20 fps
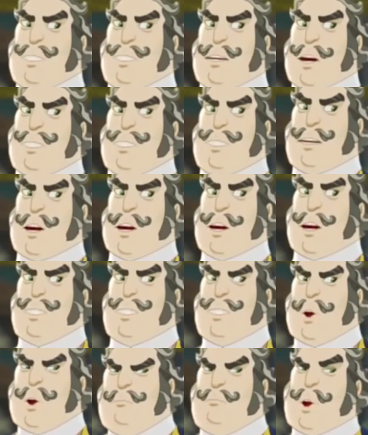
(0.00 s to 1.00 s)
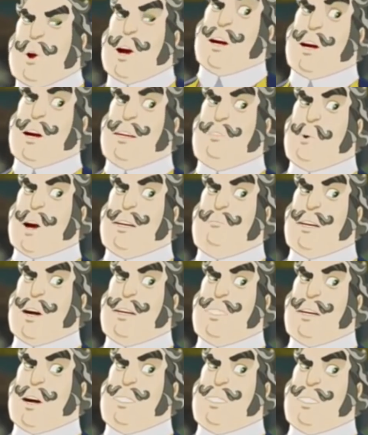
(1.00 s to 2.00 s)
see it as a sign to break
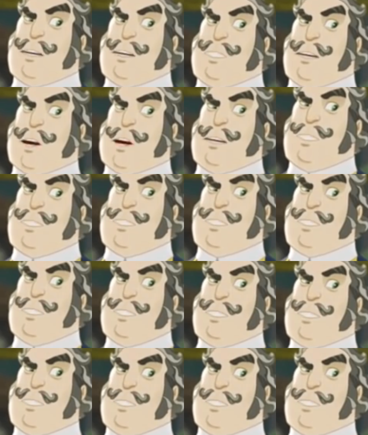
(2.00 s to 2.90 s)
from their destinies.